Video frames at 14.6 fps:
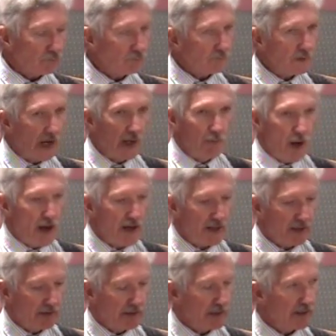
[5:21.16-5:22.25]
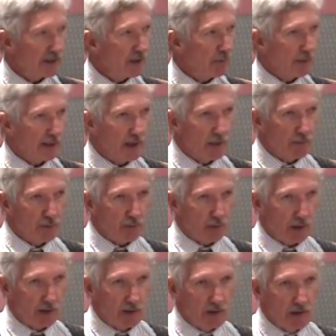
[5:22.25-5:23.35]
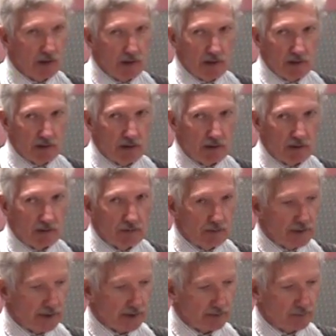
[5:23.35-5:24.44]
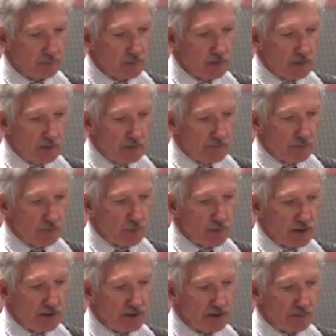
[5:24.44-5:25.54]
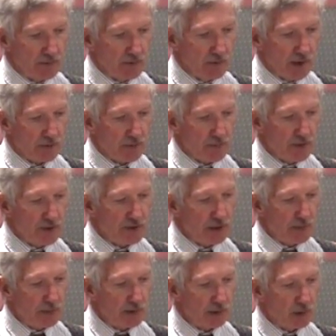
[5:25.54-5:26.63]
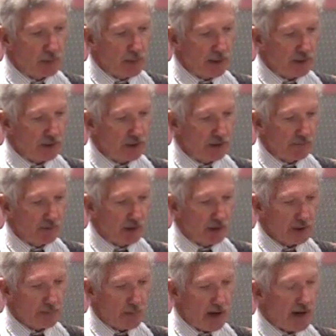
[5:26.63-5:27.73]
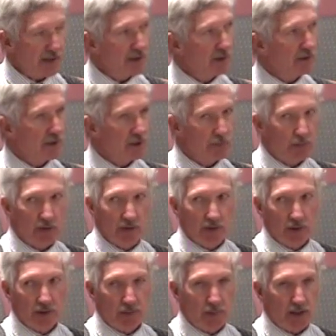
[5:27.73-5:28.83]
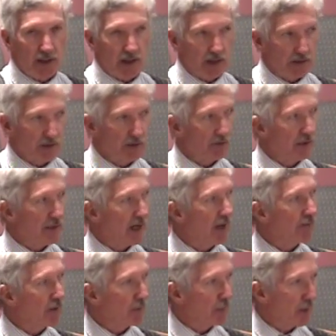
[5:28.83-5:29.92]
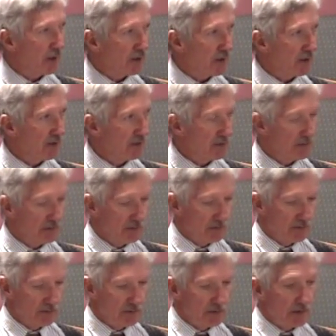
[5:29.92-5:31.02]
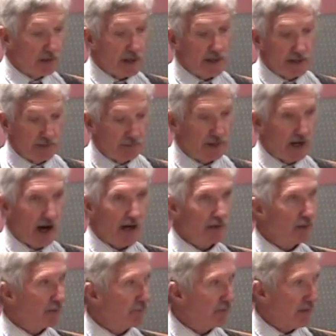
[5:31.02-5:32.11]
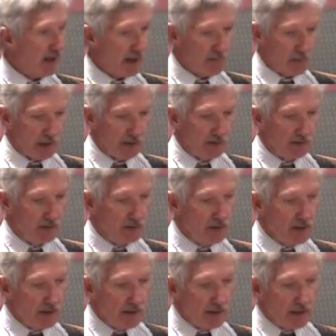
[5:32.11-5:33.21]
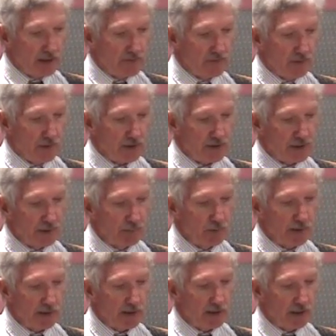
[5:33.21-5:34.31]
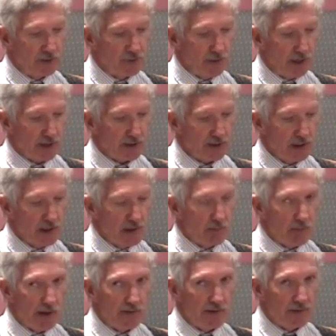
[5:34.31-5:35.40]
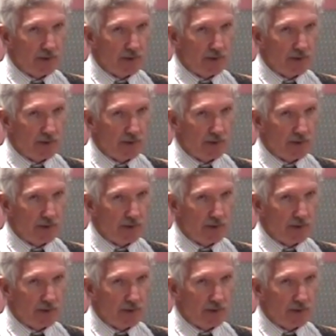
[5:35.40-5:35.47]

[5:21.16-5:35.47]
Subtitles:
Ironically, and here we come to our concluding few minutes of the lecture, this typical patient of ours, practically speaking, nearly every patient, and every doctor for that matter, is very simply addressed by the